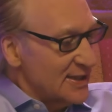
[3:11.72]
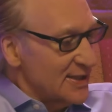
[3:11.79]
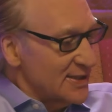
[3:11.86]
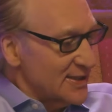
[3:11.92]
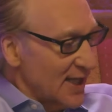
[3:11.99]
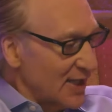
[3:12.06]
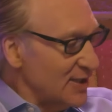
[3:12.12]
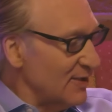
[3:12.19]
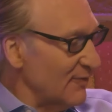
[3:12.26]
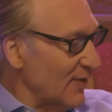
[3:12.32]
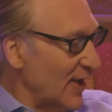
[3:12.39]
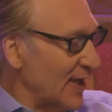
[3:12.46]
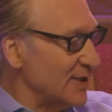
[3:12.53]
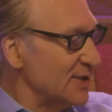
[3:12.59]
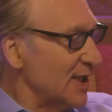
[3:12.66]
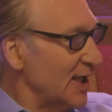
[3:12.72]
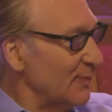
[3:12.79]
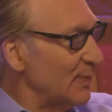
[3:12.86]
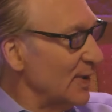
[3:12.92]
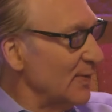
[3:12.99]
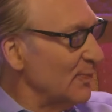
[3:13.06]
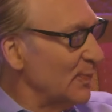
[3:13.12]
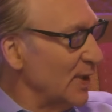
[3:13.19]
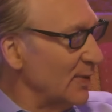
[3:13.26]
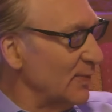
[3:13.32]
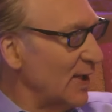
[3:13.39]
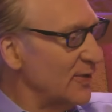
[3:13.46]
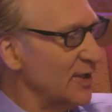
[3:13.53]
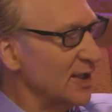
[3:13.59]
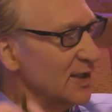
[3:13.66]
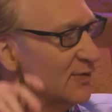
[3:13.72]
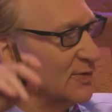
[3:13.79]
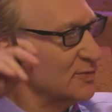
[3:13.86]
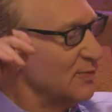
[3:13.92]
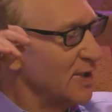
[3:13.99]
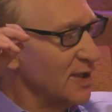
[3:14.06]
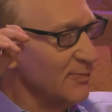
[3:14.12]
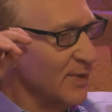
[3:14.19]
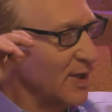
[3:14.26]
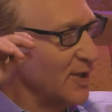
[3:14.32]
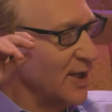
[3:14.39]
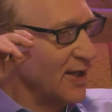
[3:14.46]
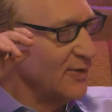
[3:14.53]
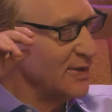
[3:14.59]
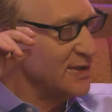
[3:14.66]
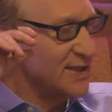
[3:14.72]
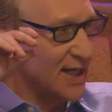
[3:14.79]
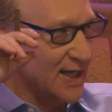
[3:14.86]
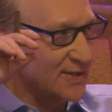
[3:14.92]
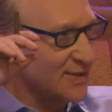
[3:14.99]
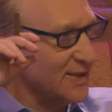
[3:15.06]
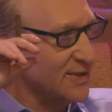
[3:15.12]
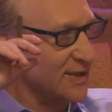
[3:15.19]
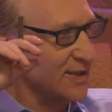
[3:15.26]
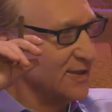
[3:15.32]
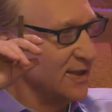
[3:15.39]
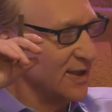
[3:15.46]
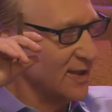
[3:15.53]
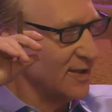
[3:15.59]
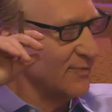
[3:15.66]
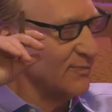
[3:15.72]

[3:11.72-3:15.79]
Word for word: incentivize keeping yeah. people. I think there was one in McAllen, Texas. They did the